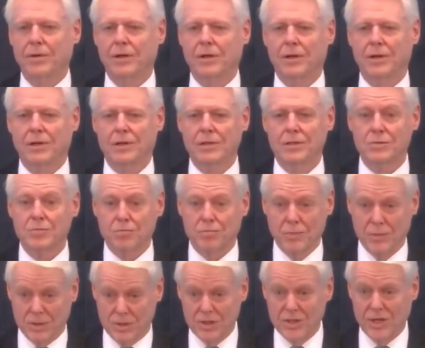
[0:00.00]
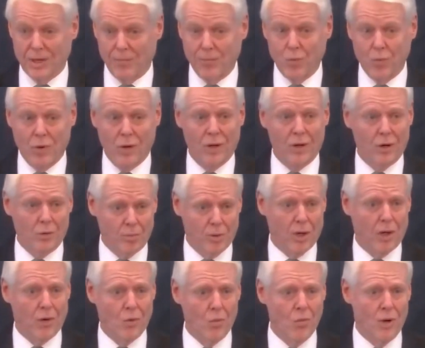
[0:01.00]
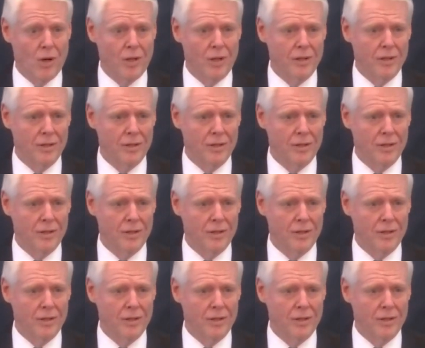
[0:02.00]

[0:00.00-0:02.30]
is, is step one or part one